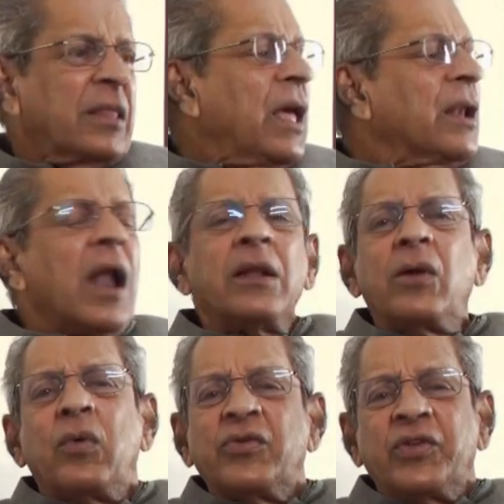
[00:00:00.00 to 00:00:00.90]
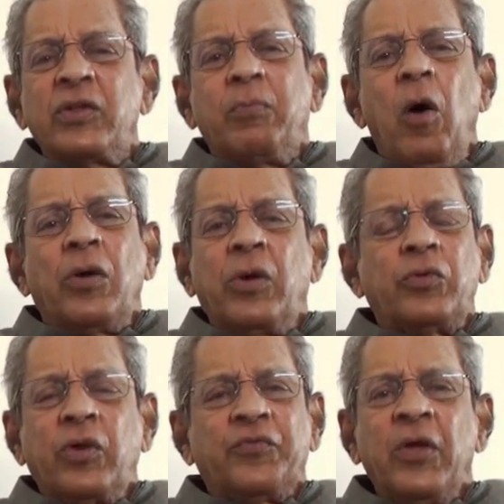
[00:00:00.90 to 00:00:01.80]
They are not the questions born
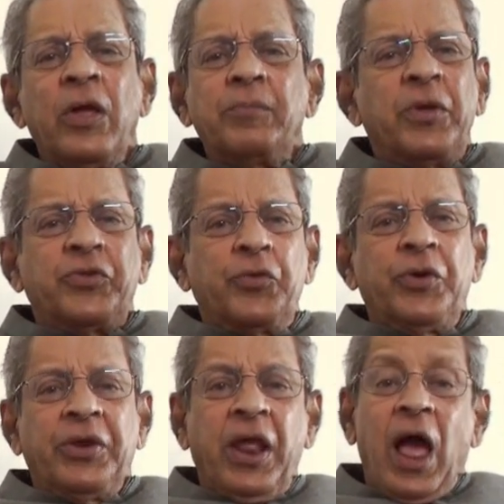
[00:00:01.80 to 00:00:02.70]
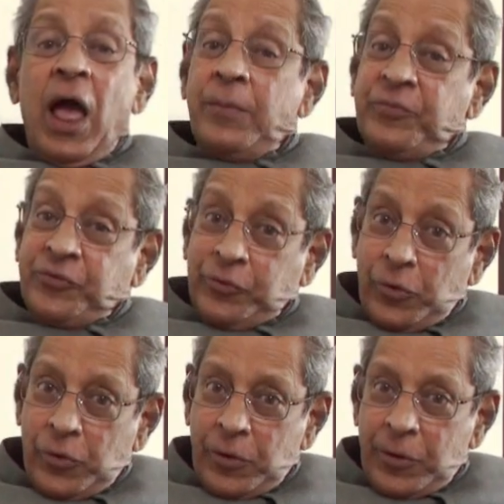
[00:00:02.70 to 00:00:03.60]
out of maturity, I am
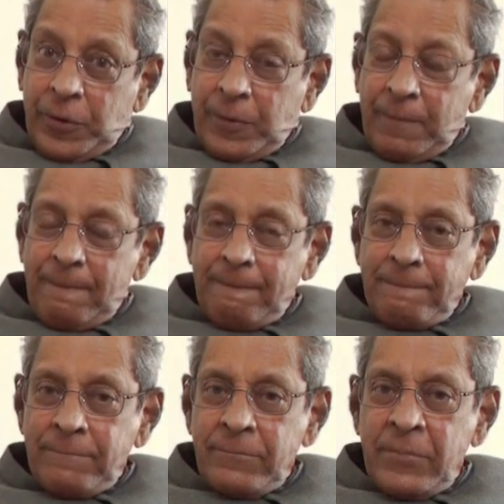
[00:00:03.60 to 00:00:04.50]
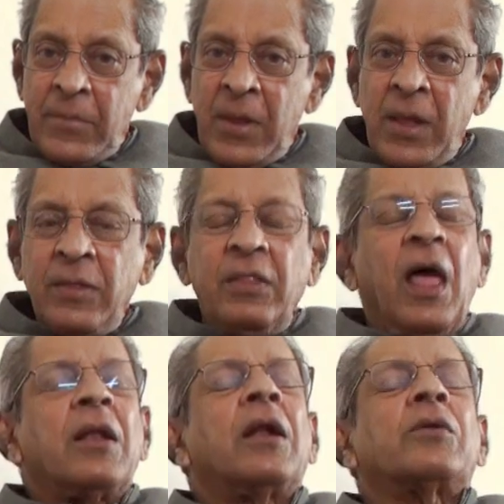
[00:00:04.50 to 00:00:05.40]
sure.
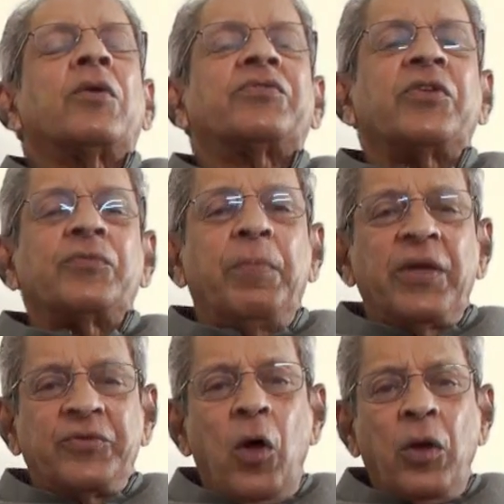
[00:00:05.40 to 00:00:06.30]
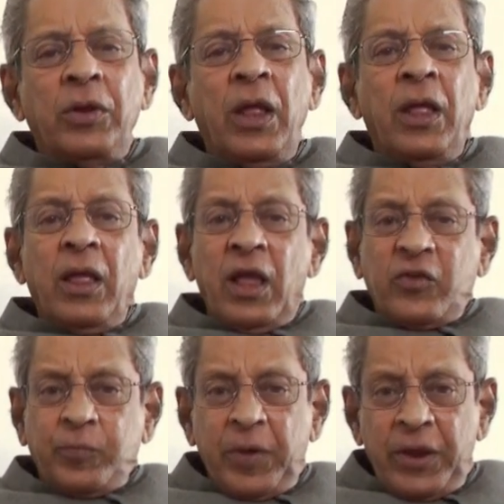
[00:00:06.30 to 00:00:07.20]
They are not the questions based on
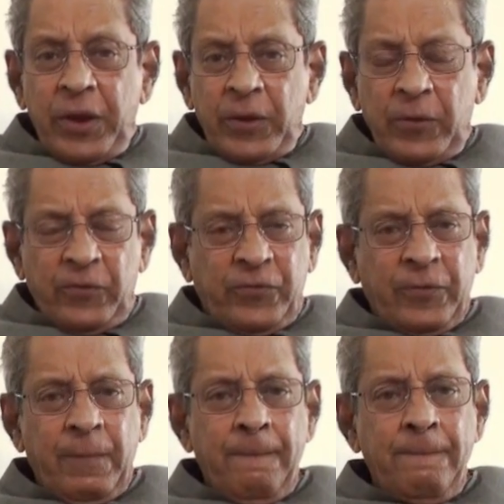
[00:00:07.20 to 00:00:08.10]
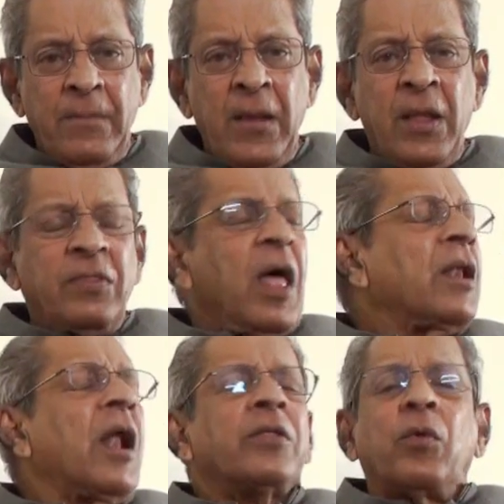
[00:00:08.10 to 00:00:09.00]
experience. They
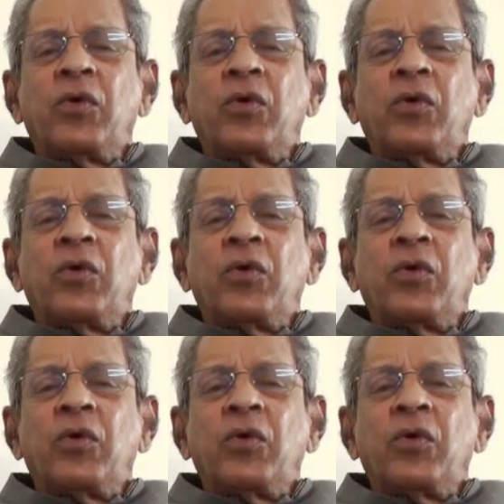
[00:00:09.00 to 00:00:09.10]
are not the